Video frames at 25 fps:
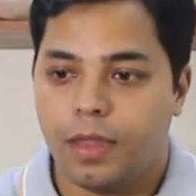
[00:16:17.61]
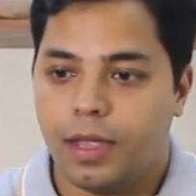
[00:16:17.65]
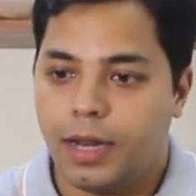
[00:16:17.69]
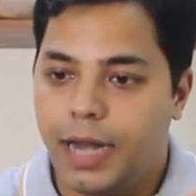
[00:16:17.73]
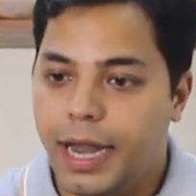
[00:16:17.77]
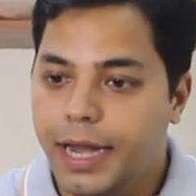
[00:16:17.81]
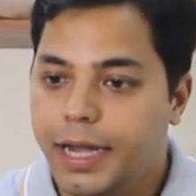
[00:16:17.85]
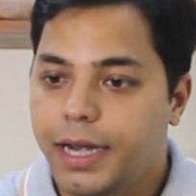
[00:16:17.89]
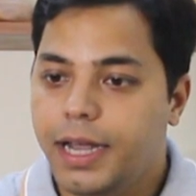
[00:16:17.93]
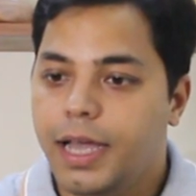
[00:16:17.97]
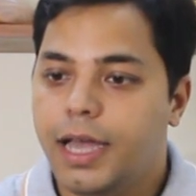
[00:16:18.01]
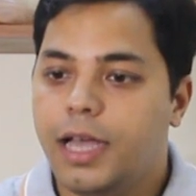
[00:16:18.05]

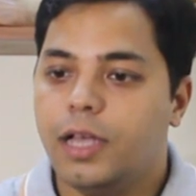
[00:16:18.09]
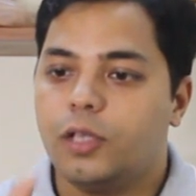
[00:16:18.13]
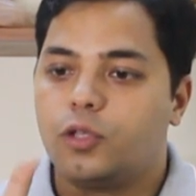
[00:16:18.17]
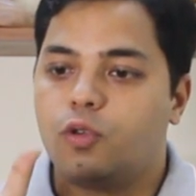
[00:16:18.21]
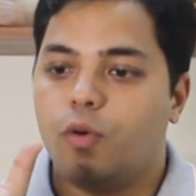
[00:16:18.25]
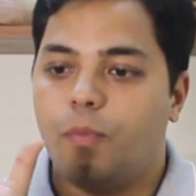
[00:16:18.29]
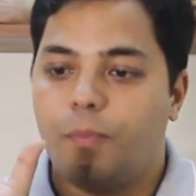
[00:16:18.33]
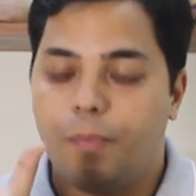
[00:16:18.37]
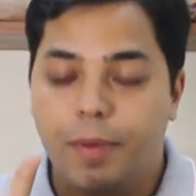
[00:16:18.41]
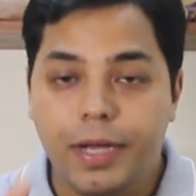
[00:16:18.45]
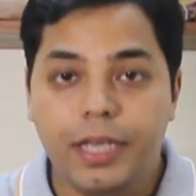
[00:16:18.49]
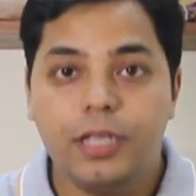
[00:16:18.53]
Right,
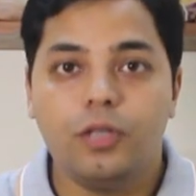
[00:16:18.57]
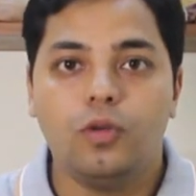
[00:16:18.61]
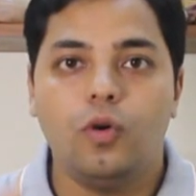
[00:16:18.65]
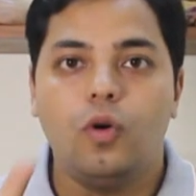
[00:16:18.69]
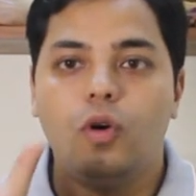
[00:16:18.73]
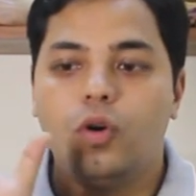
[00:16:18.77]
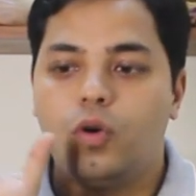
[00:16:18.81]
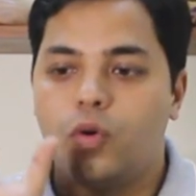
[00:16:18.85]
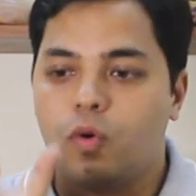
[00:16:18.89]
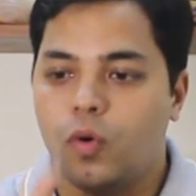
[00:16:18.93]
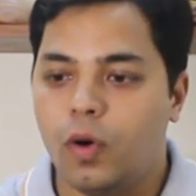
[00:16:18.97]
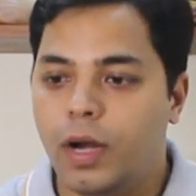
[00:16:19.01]
so please
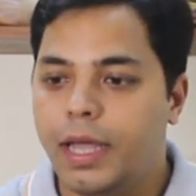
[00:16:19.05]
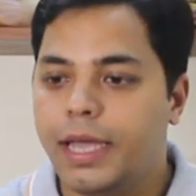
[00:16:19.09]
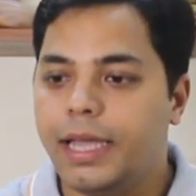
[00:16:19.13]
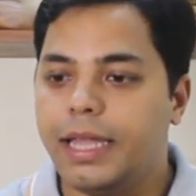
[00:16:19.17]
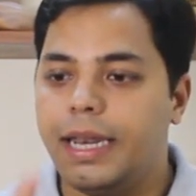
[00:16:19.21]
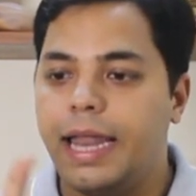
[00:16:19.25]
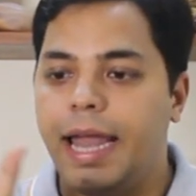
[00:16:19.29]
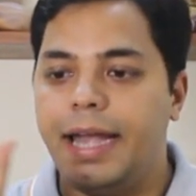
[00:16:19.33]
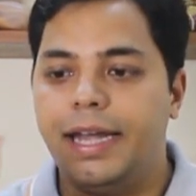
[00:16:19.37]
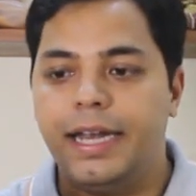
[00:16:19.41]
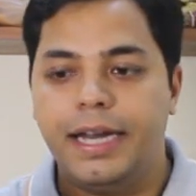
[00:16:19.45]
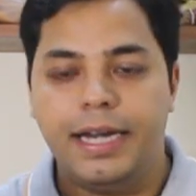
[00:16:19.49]
note
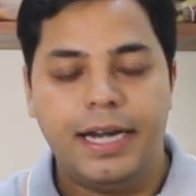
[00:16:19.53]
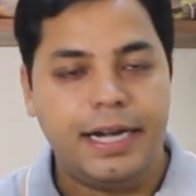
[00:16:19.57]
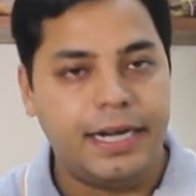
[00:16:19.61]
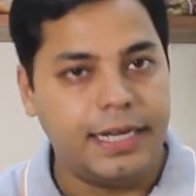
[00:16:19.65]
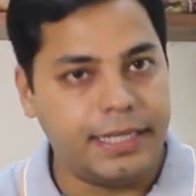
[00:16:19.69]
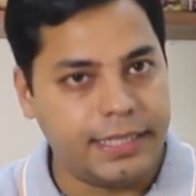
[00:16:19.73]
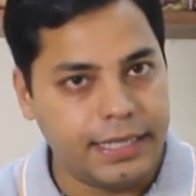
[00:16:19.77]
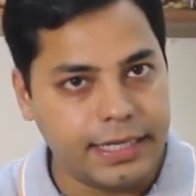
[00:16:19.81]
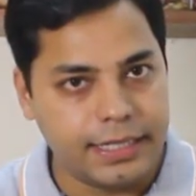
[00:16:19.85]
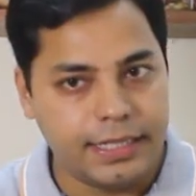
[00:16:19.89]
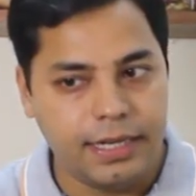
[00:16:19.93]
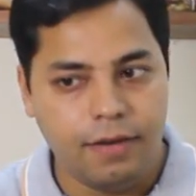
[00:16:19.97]
Rowling
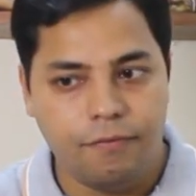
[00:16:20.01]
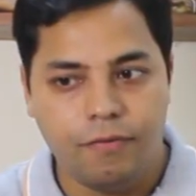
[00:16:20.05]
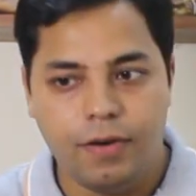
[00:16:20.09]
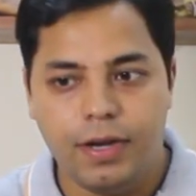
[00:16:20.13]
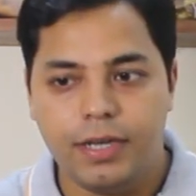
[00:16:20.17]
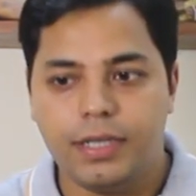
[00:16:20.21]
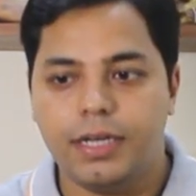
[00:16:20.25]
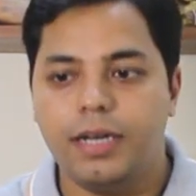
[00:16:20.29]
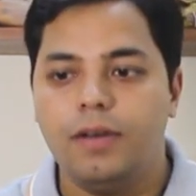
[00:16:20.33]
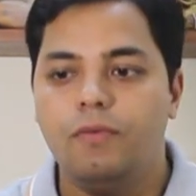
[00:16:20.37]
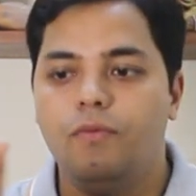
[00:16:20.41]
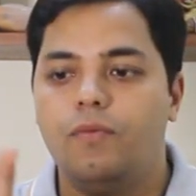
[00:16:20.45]
1986
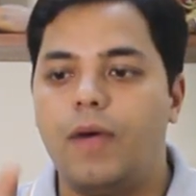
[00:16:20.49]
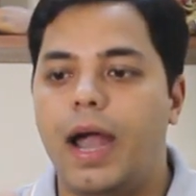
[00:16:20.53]
definition,